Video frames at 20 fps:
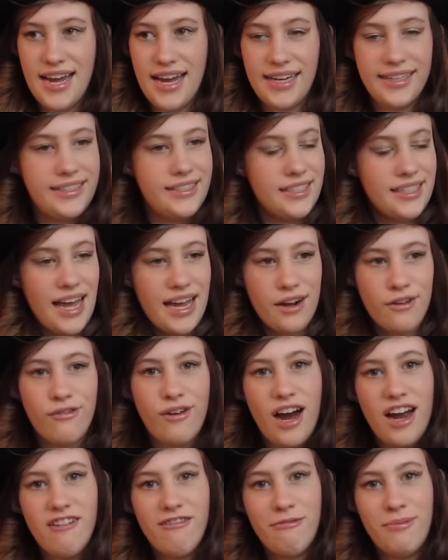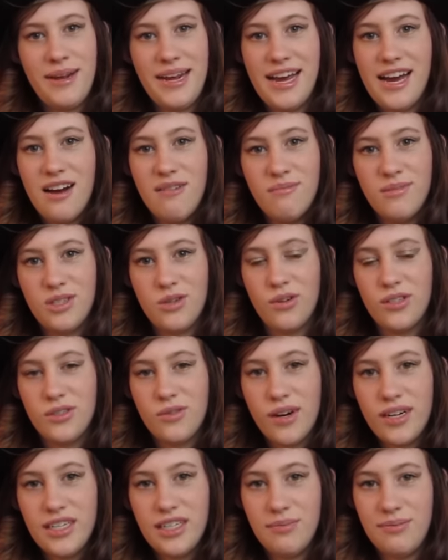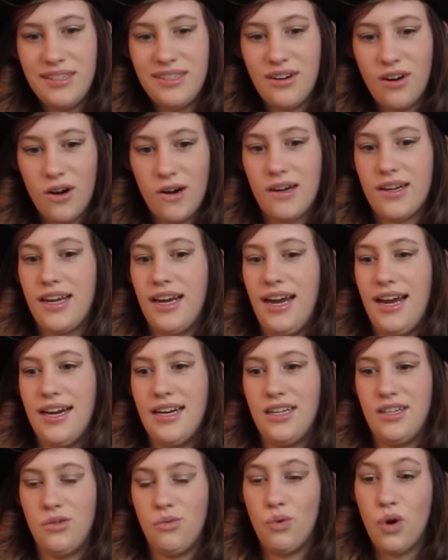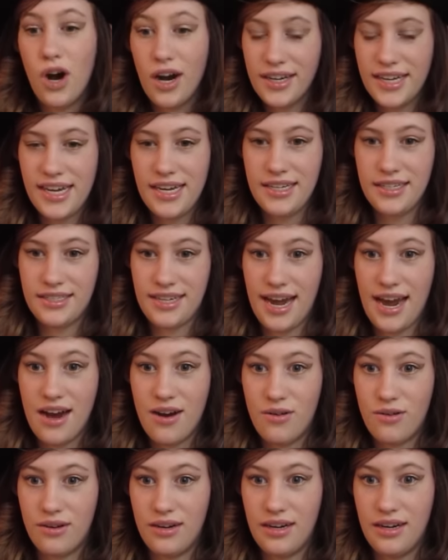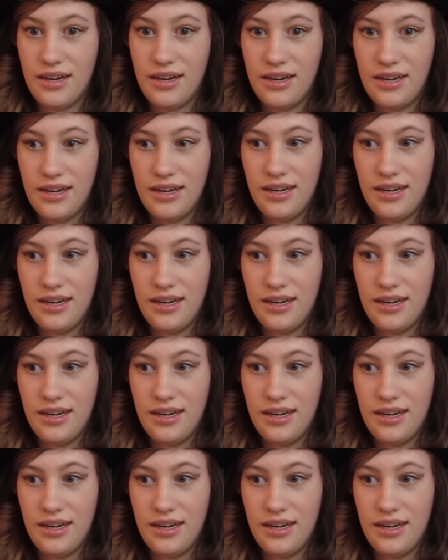it's like 5 p.m., so it's going to be dark, and walking down